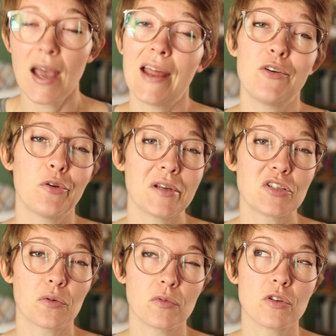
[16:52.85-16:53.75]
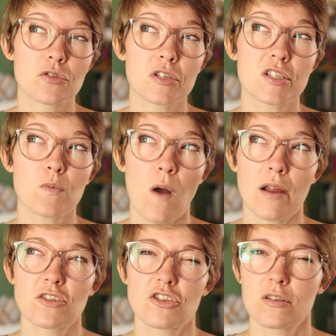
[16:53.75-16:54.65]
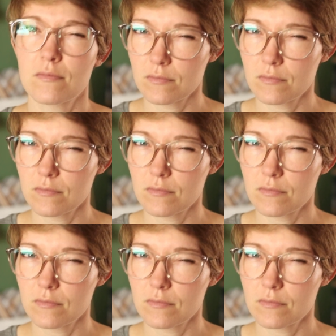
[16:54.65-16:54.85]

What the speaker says: And no, I don't usually swatch.